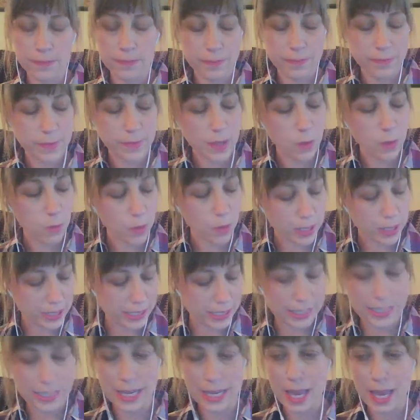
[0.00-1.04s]
what's his
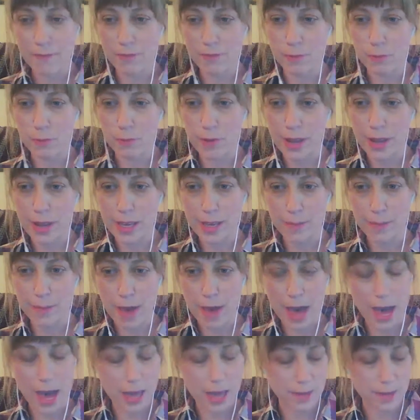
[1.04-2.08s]
name from Breaking
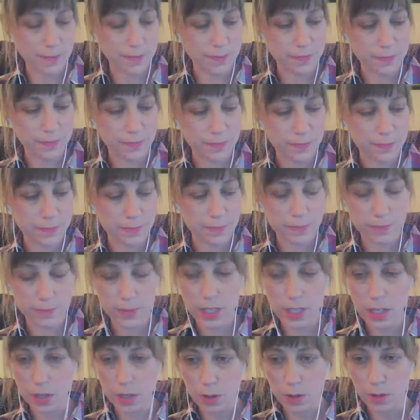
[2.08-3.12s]
Bad? You
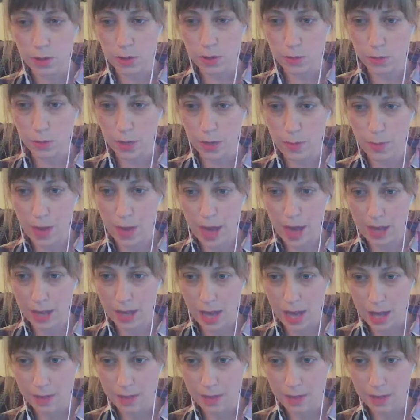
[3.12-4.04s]
know, the really bad guy.